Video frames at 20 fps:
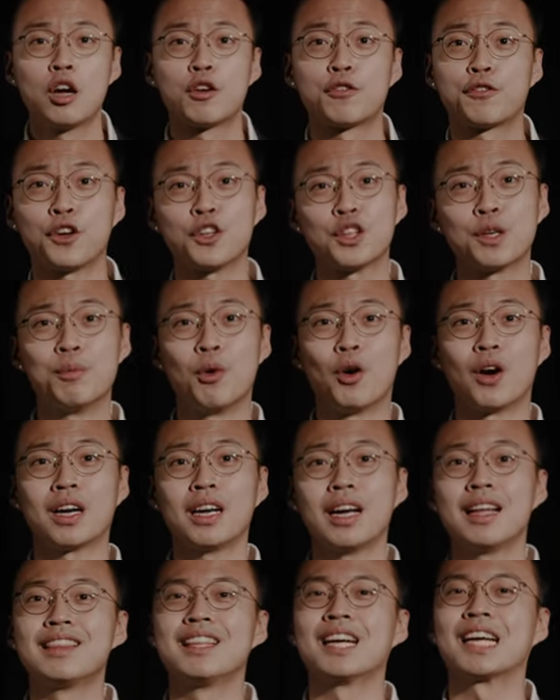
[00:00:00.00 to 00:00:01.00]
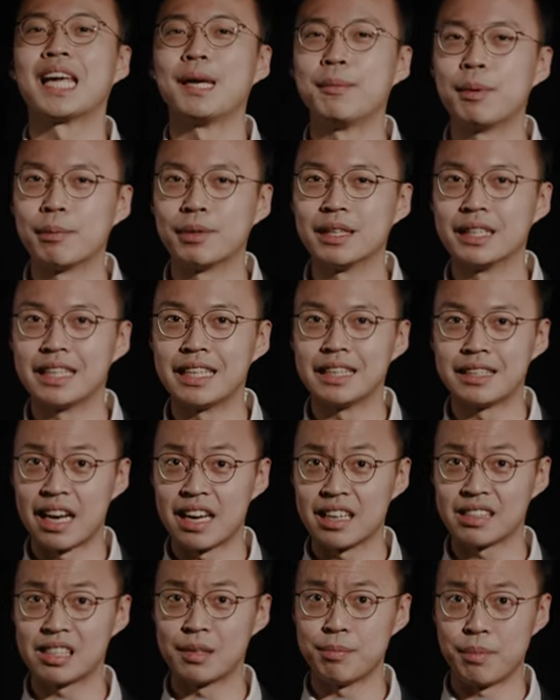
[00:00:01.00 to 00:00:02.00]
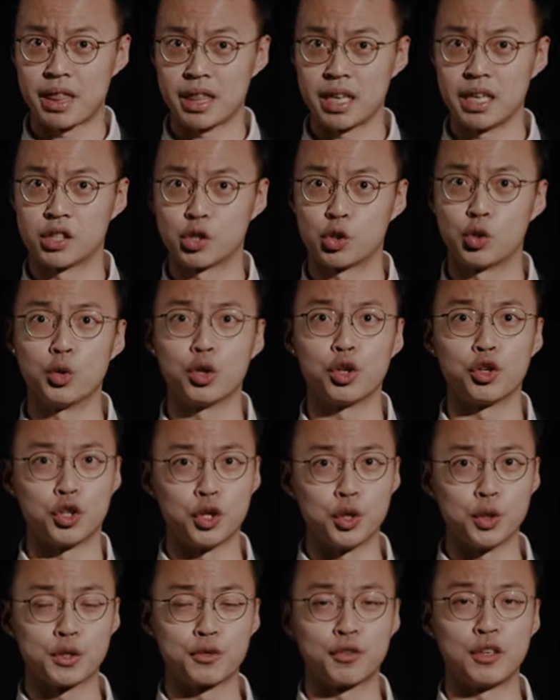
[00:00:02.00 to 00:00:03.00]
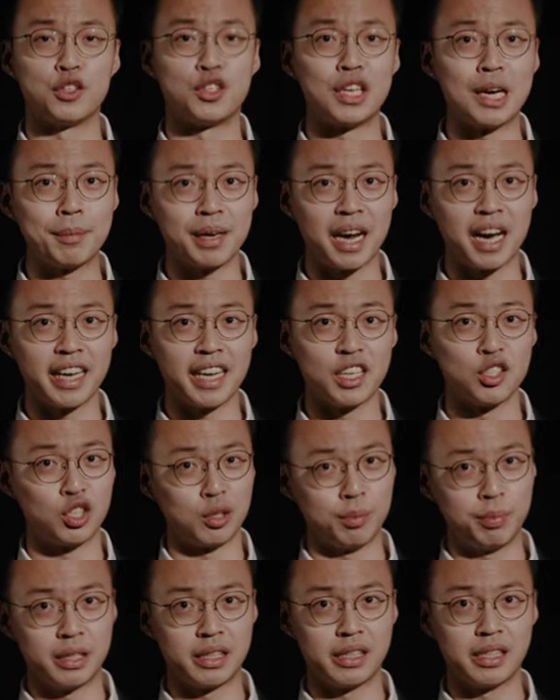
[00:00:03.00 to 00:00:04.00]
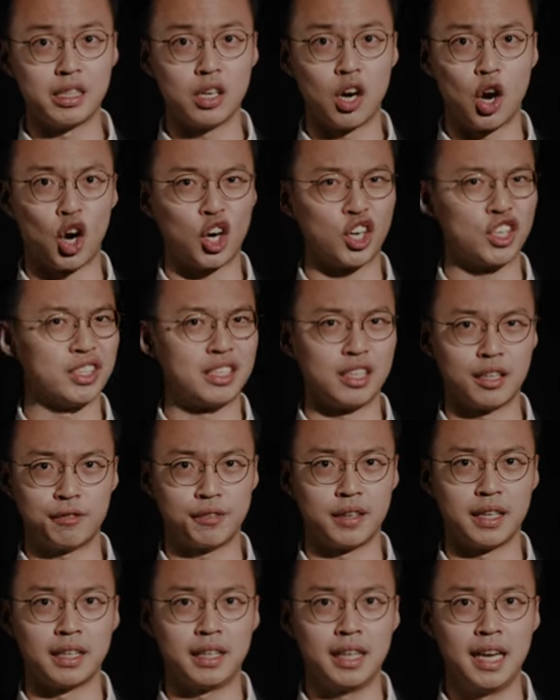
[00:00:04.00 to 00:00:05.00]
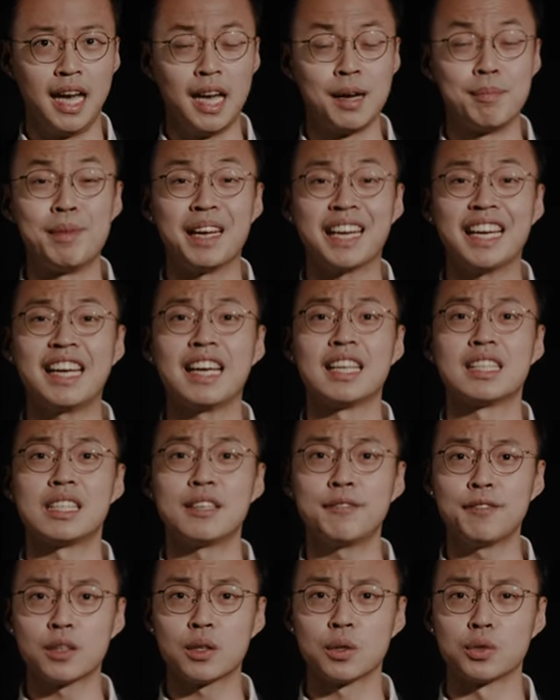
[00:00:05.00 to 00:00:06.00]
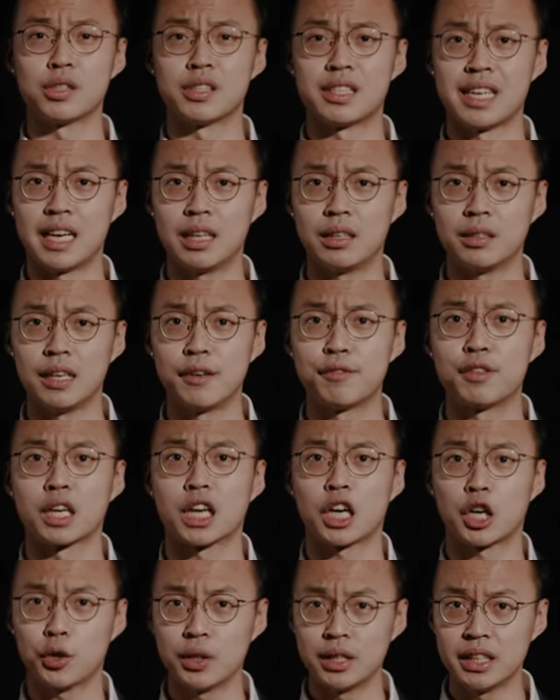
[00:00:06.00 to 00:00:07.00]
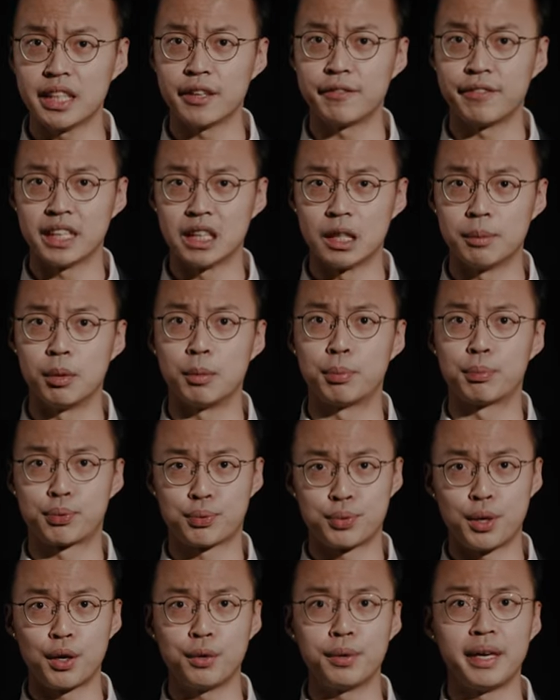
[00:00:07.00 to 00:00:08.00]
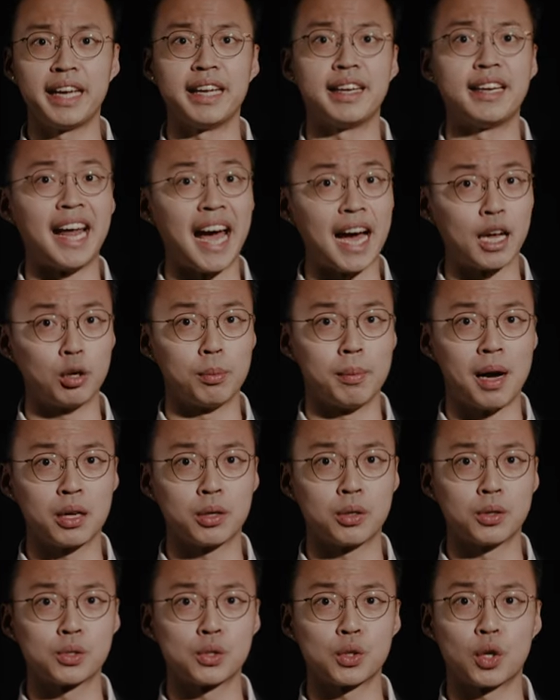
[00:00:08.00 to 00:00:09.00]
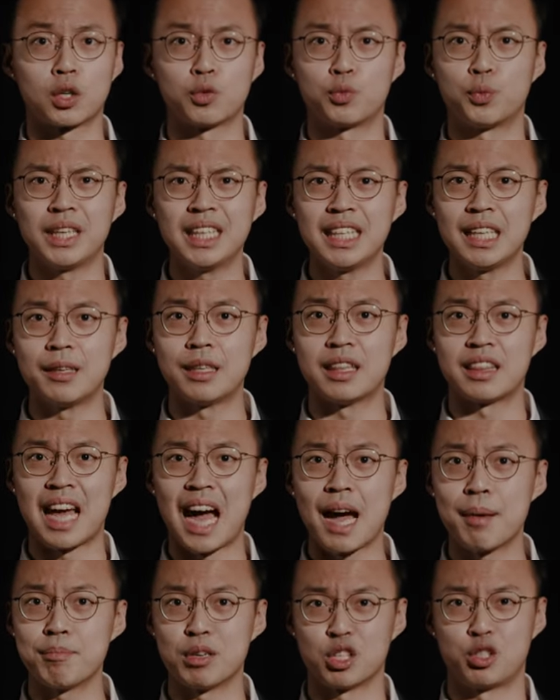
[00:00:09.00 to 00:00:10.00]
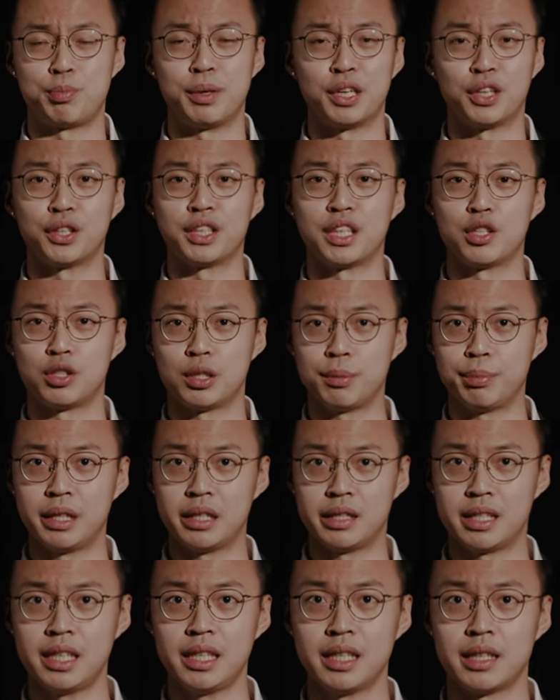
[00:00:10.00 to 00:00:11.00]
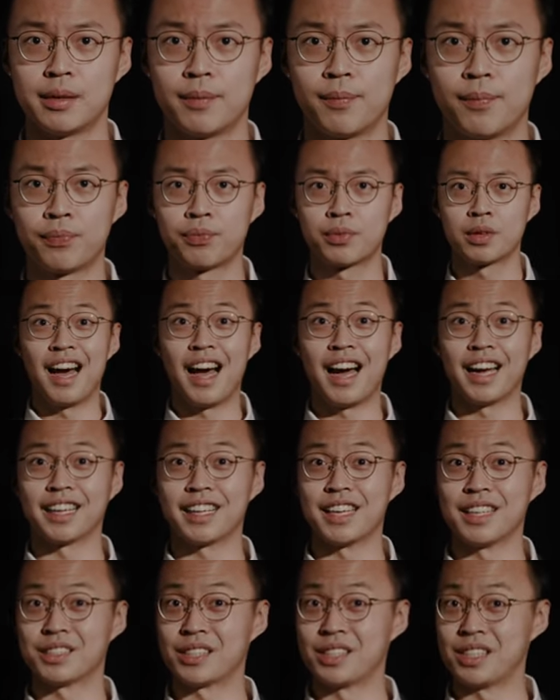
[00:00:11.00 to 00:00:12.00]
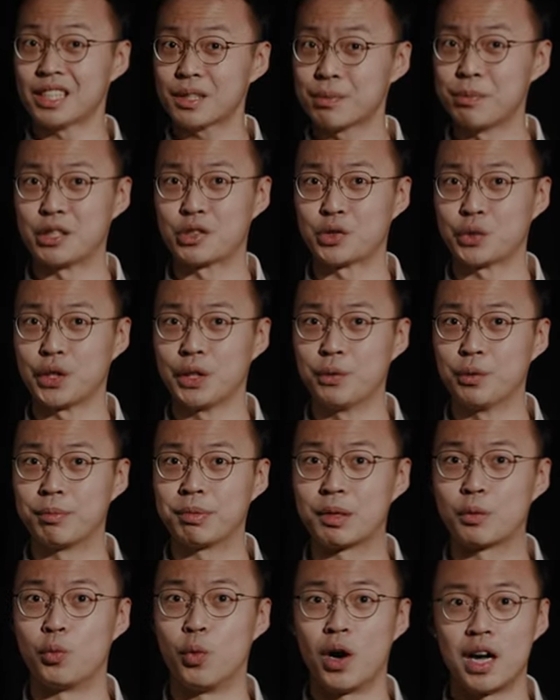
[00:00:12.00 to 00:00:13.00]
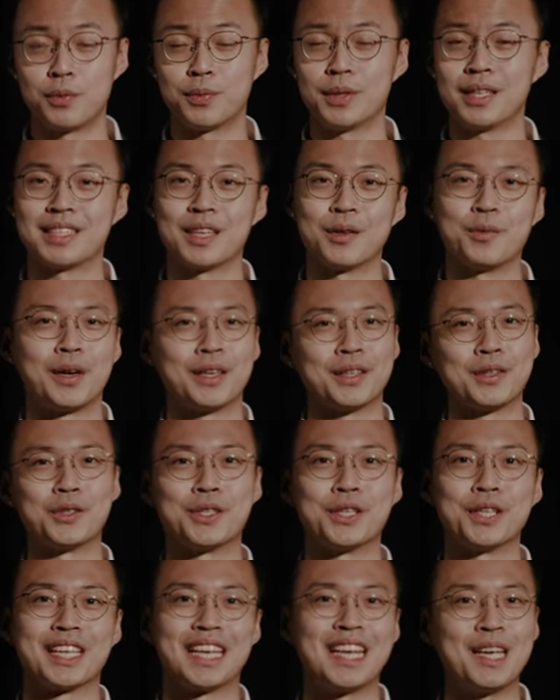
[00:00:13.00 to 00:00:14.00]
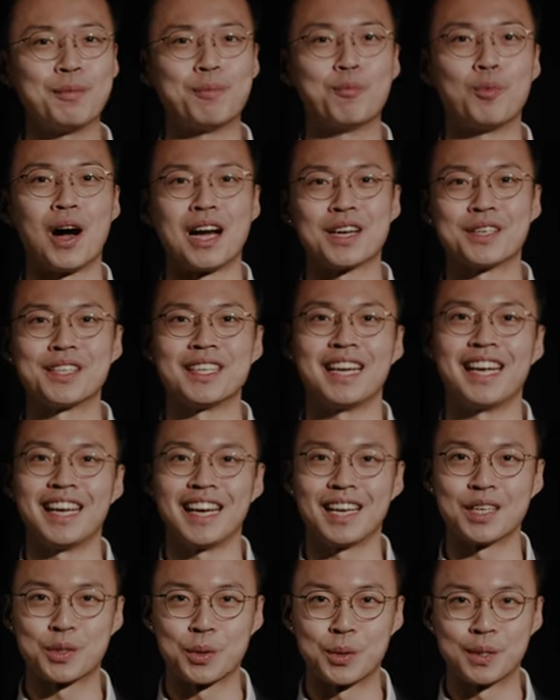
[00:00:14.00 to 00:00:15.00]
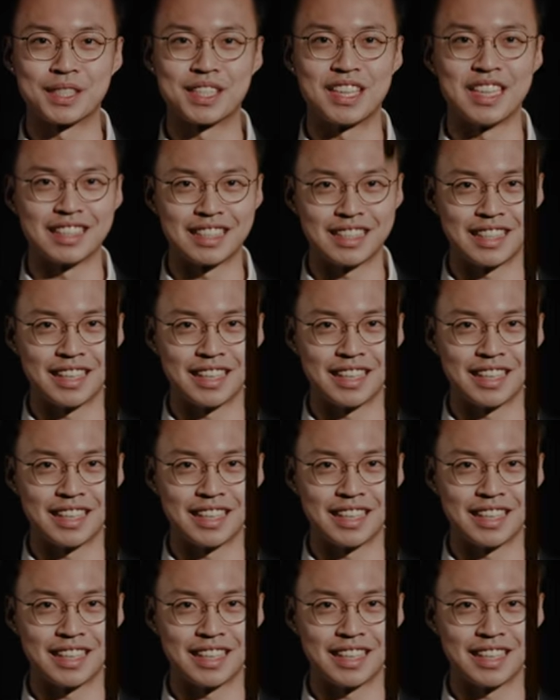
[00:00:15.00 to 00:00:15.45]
Furthermore, the capability testing methods Google used for Gemini and GPT are different, making it difficult to tell if the currently available Pro and Nano models are really that much better than GPT. I guess this mystery will be one reason why you should keep watching AI shorts this